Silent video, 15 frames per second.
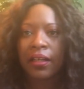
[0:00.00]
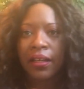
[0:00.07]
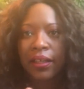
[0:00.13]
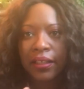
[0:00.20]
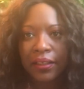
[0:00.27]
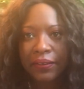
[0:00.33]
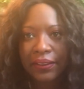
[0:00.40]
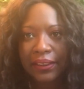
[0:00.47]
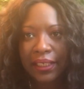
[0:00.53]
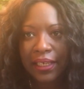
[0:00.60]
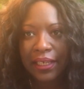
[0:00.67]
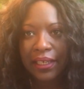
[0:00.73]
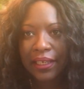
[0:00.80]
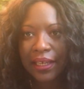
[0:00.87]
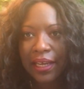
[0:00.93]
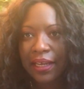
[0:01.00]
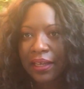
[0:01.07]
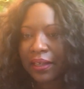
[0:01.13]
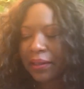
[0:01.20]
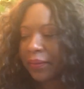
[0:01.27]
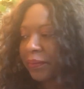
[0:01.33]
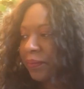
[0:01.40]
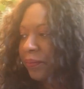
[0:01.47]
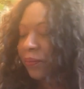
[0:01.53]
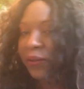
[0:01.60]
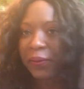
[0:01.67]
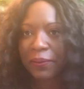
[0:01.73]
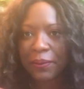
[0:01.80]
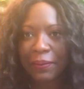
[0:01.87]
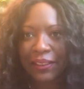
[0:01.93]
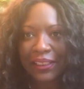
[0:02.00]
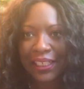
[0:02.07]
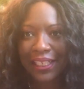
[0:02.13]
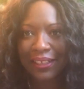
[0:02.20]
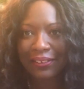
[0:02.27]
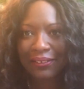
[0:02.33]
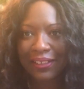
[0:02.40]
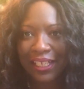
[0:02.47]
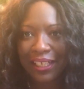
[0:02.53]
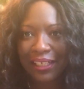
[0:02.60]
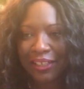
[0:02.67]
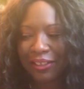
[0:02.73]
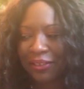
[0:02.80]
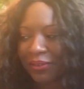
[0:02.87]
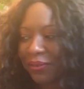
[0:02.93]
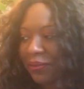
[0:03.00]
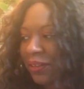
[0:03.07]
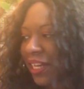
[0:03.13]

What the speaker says: Like I was saying, welcome to my channel. Thank you.